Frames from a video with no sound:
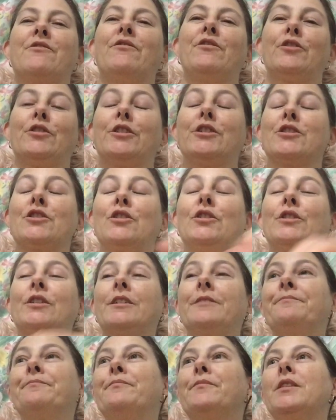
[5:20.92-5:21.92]
very
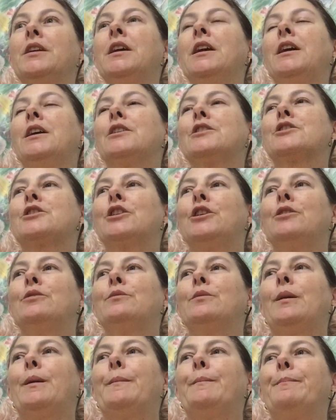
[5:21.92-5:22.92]
exciting.
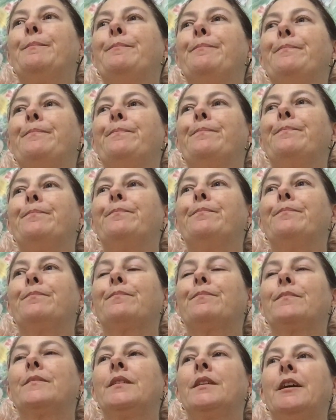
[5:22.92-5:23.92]
So
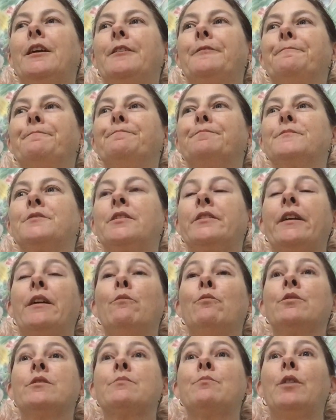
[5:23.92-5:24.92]
yeah. So
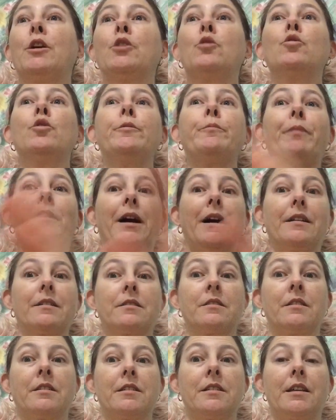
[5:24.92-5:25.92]
that was my good part
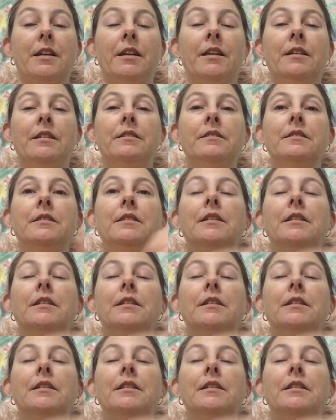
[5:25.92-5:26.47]
to the day.